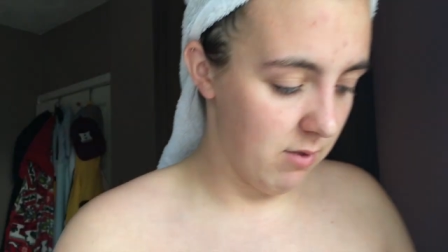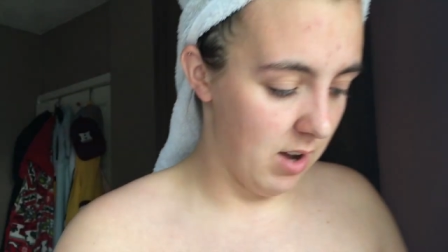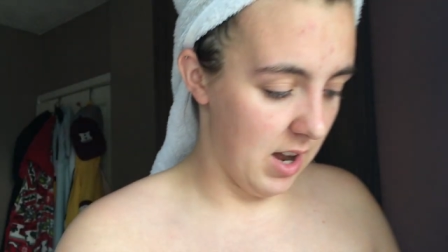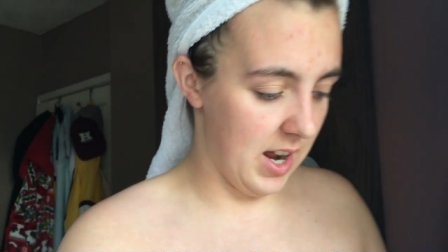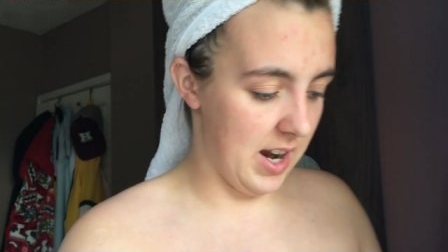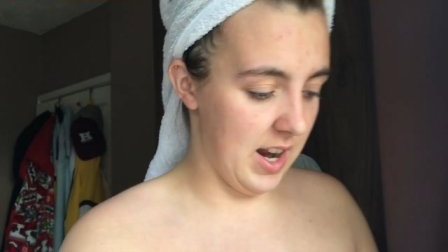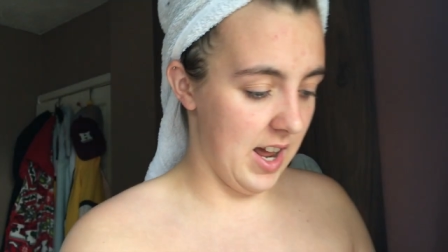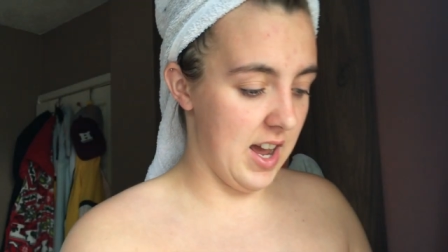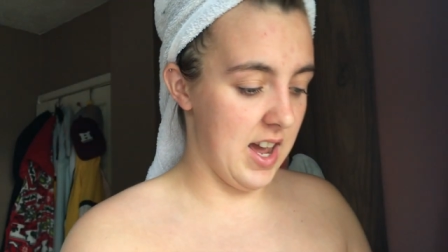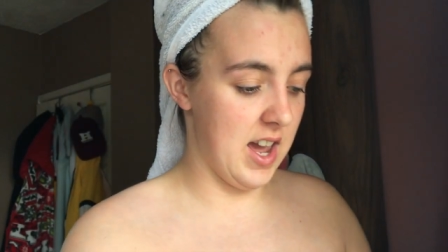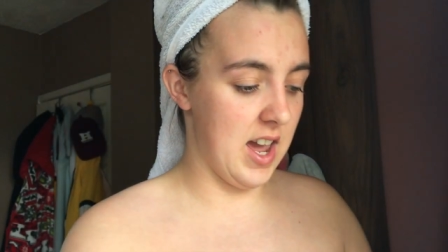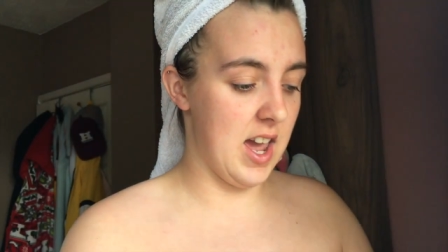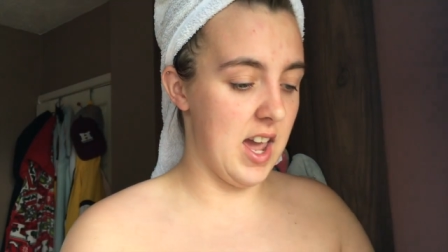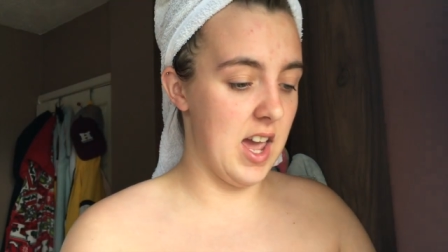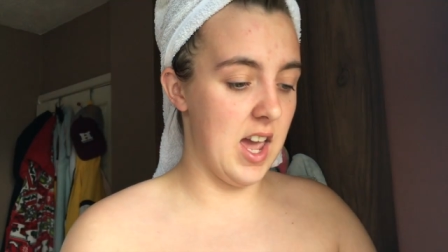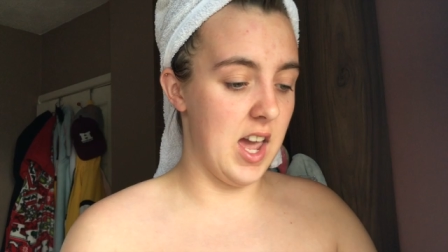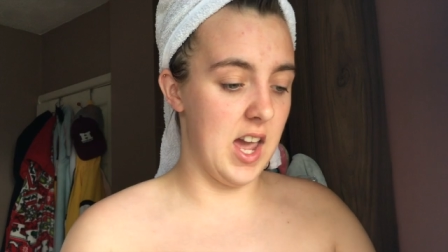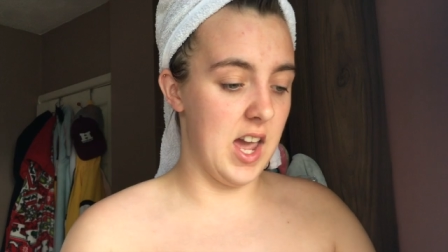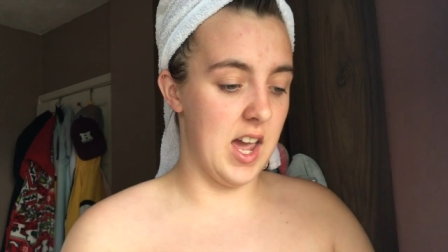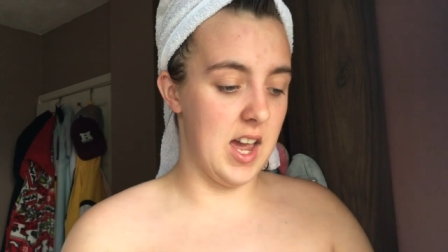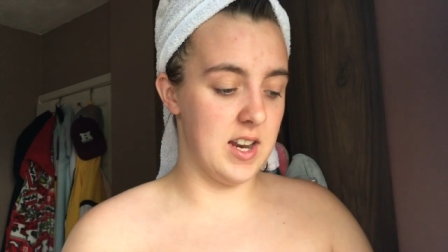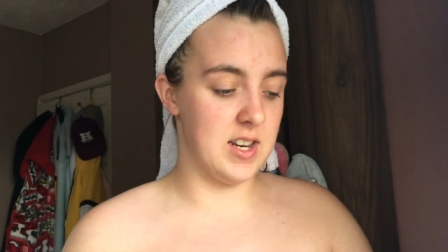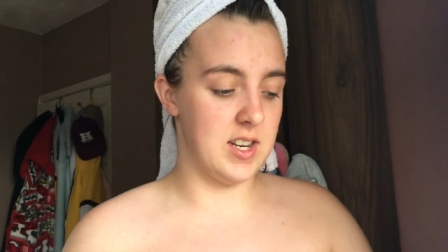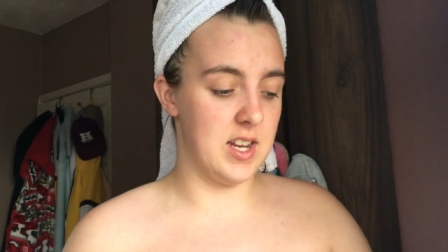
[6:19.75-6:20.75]
And I
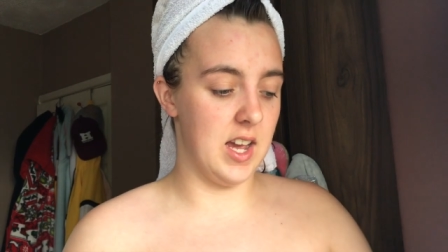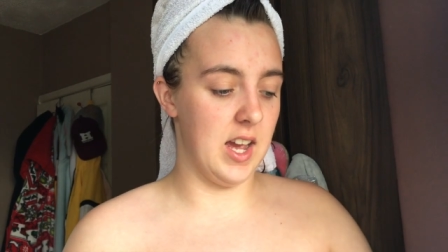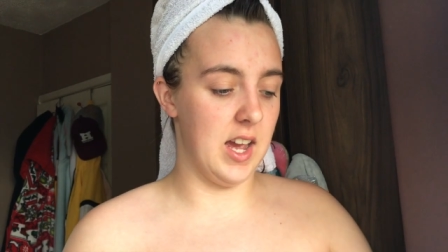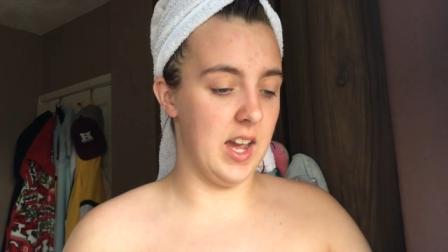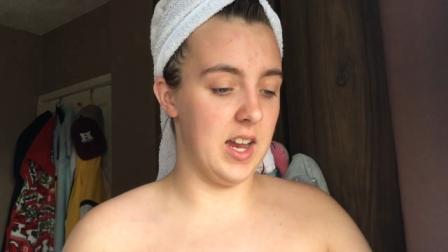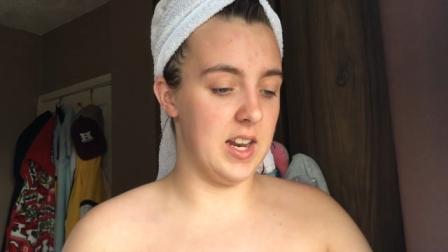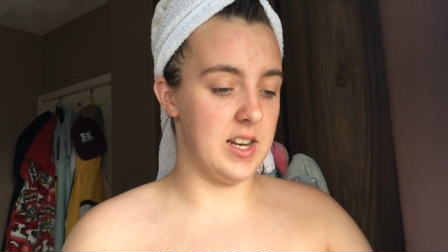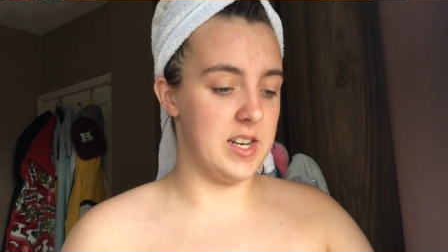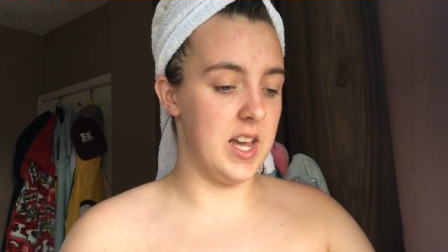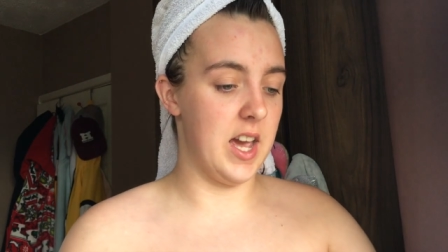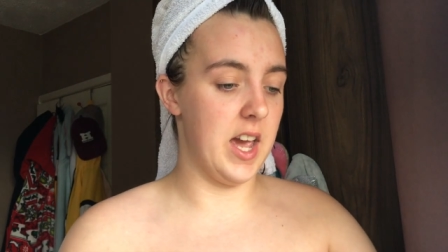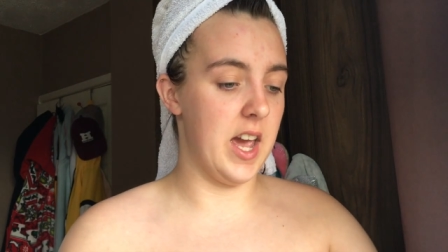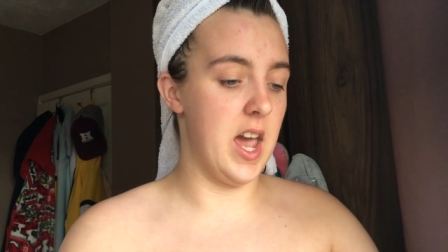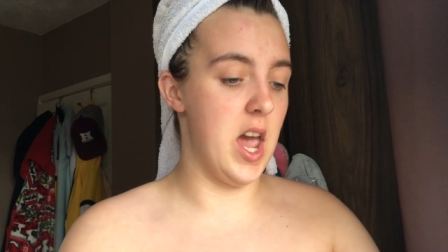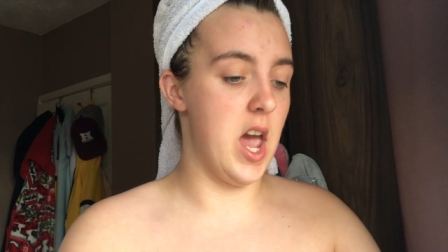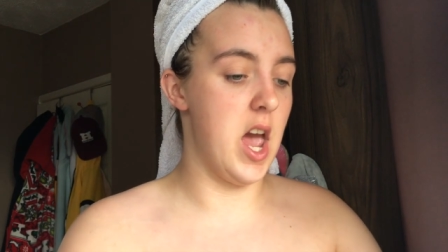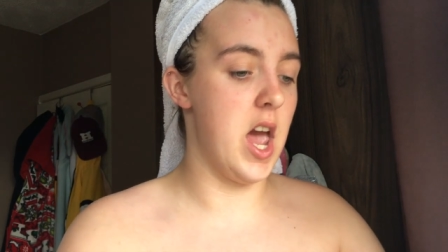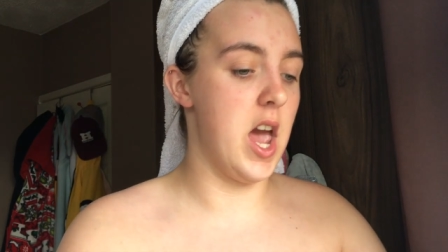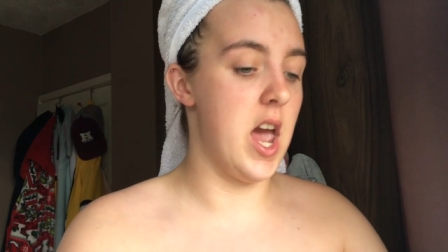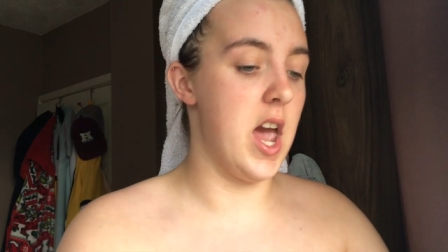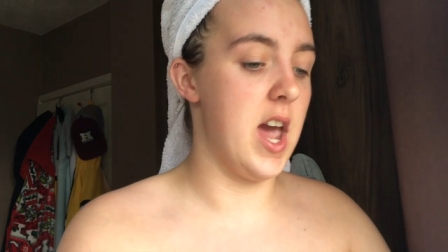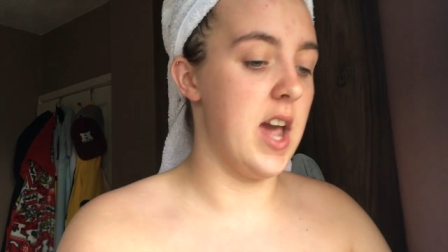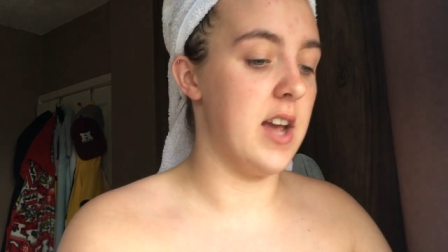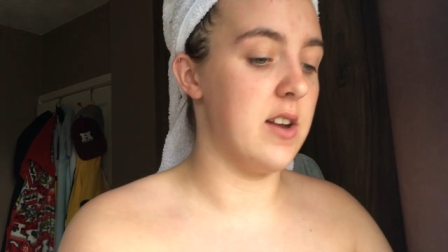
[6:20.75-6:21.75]
hate, hate,
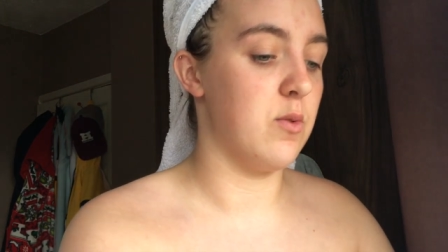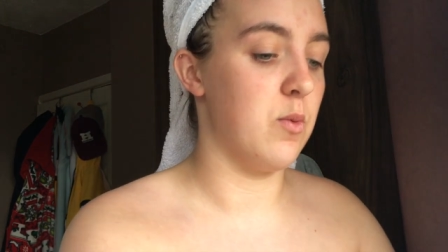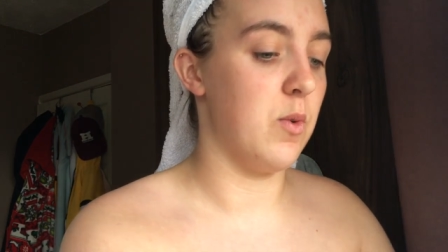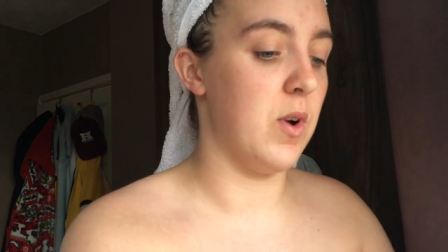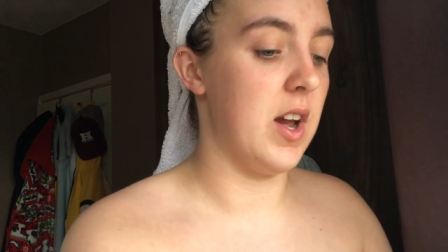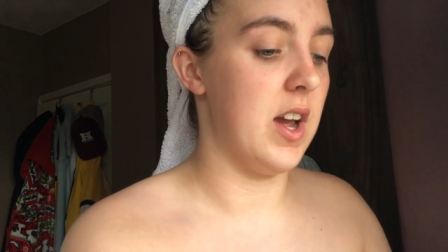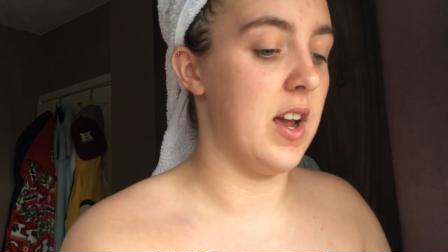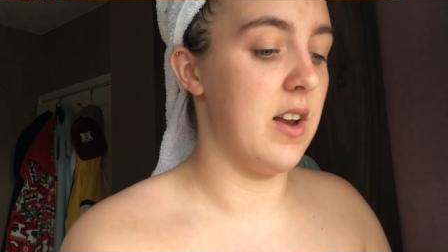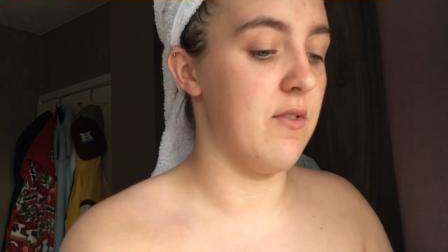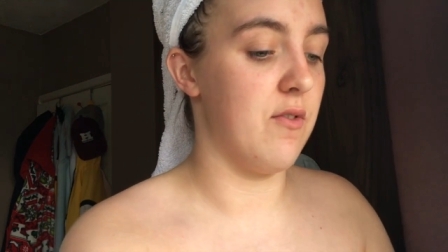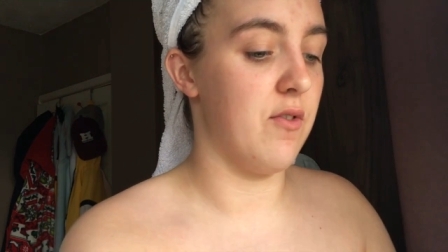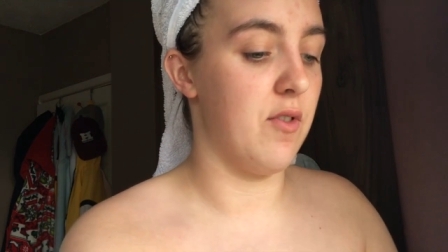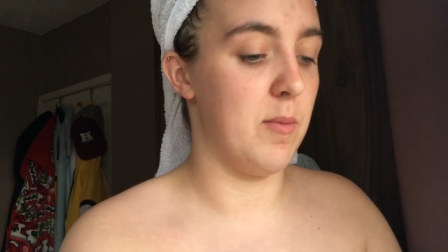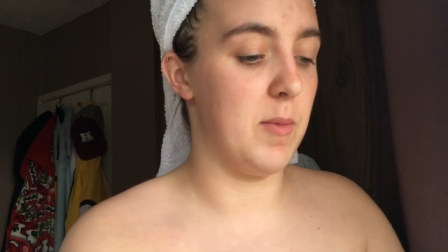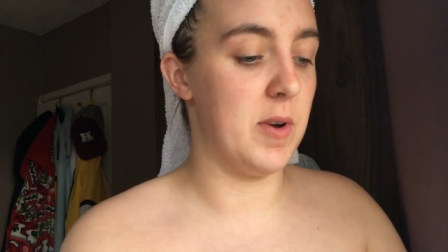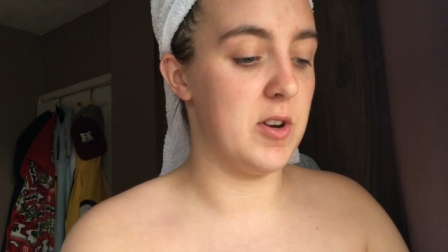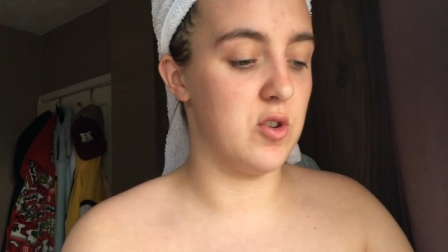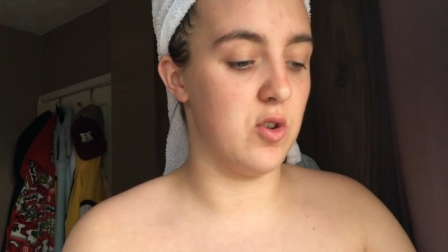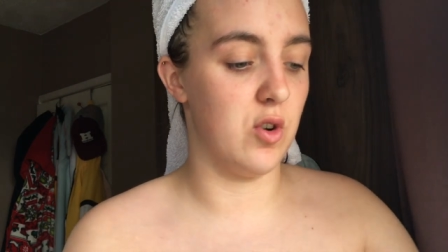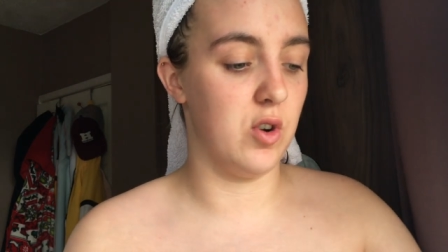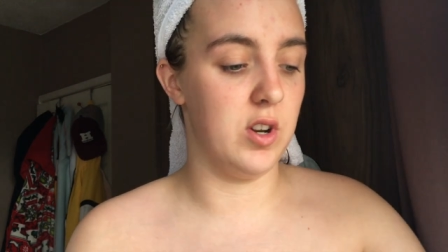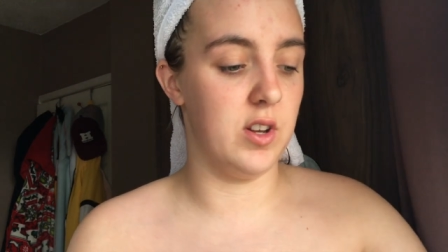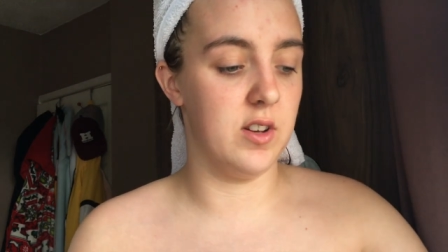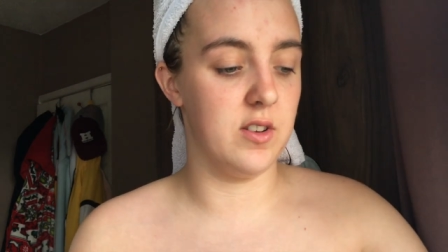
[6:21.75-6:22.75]
hate waiting for my
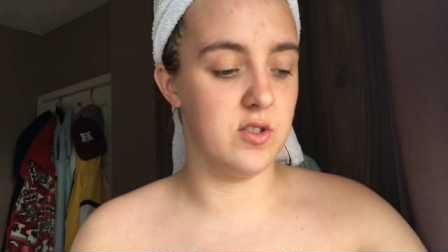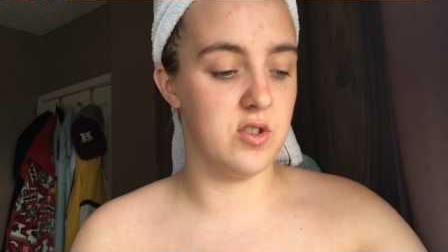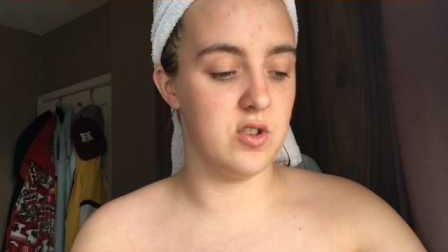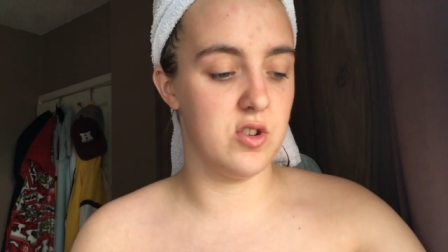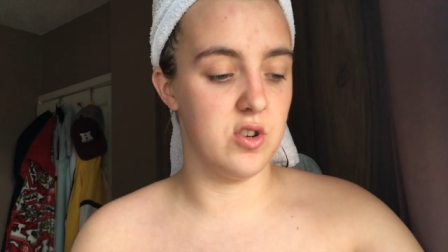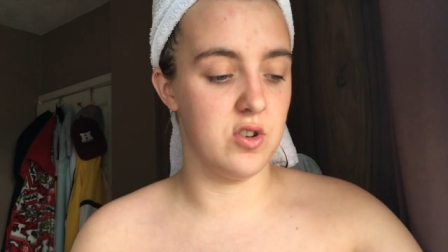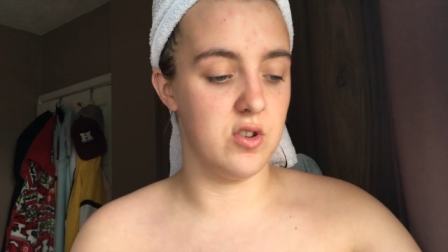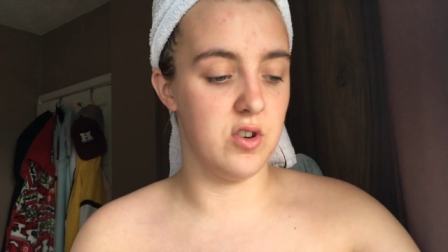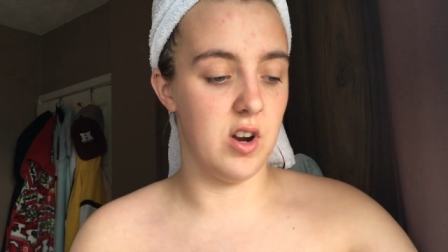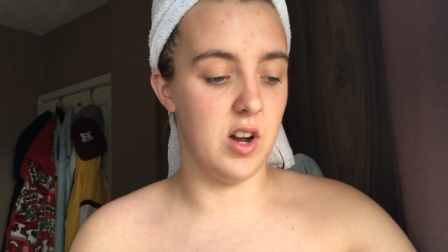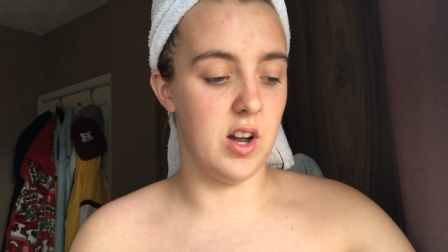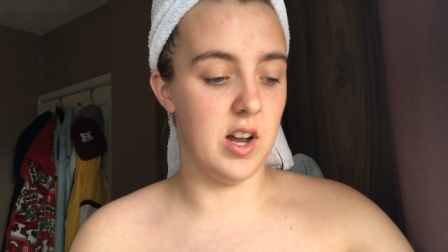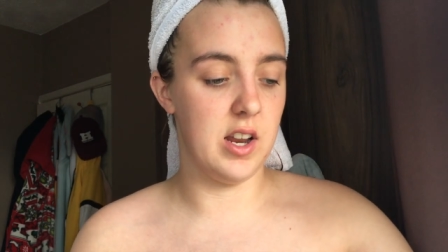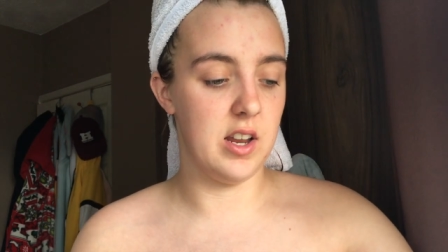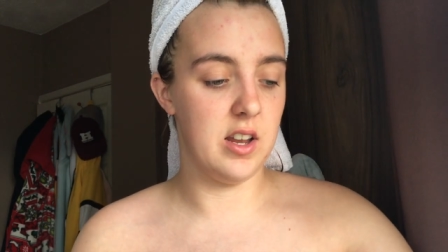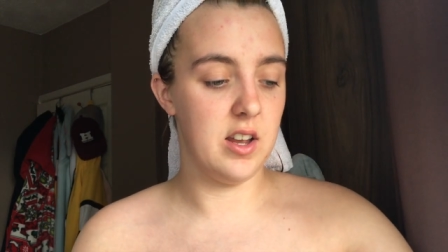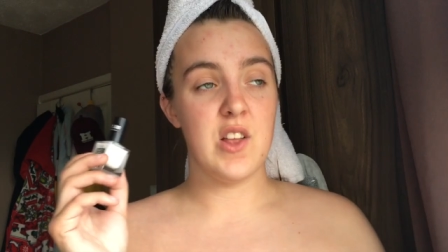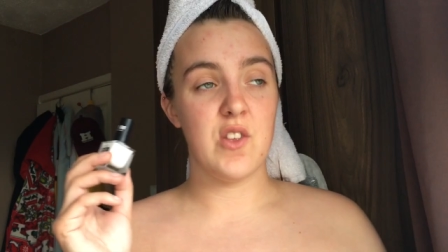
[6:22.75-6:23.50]
toenails to dry.